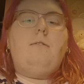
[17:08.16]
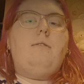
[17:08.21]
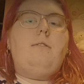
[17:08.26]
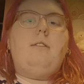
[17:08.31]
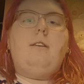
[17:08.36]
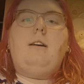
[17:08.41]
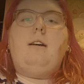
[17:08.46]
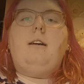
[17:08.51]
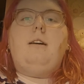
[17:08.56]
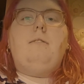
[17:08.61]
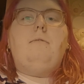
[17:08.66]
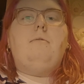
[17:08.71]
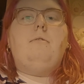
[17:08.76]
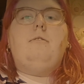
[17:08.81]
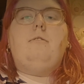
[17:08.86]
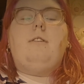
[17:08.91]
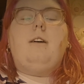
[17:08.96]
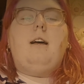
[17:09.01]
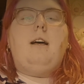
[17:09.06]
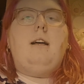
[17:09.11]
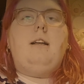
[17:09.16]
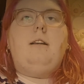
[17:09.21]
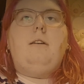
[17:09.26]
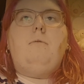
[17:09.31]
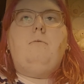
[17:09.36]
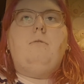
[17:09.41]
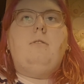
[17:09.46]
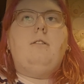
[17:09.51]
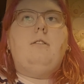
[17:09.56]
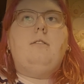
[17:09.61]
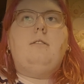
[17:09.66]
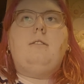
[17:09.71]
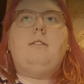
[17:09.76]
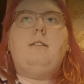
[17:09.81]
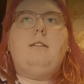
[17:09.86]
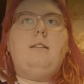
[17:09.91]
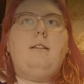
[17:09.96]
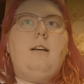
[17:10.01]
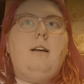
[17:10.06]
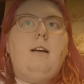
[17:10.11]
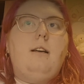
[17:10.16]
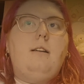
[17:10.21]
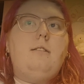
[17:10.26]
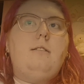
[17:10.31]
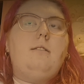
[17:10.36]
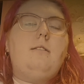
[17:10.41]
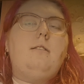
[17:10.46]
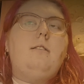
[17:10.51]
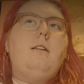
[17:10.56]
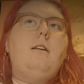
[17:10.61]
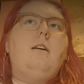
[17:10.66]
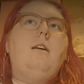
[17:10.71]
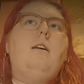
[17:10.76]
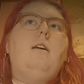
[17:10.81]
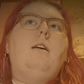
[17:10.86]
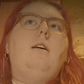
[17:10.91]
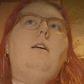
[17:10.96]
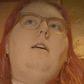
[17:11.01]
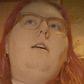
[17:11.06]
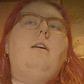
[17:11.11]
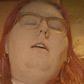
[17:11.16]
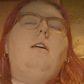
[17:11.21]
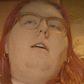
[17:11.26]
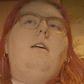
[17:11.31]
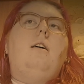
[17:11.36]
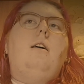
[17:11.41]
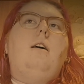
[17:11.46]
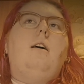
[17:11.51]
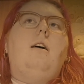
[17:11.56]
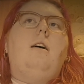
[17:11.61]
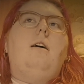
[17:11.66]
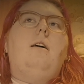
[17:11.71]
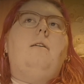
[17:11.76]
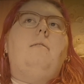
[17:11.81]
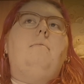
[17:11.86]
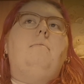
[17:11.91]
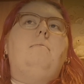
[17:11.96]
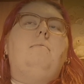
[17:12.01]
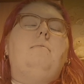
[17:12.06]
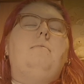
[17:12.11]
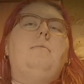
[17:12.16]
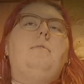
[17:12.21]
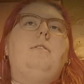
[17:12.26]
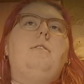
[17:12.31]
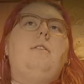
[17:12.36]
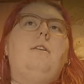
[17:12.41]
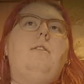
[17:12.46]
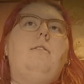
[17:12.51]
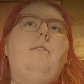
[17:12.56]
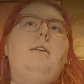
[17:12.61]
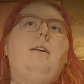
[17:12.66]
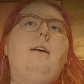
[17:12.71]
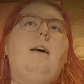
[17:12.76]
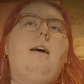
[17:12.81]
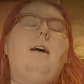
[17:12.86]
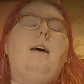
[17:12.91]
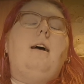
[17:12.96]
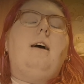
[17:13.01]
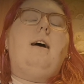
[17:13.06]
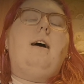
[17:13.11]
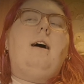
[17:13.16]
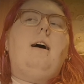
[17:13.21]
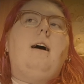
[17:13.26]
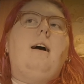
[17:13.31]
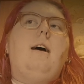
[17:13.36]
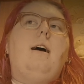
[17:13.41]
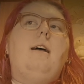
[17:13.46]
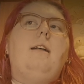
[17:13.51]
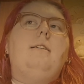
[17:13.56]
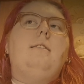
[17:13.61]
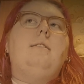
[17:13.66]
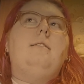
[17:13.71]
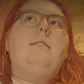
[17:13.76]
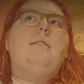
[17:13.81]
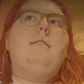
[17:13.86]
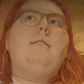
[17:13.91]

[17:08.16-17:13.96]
think it will get any worse than this. So yeah, and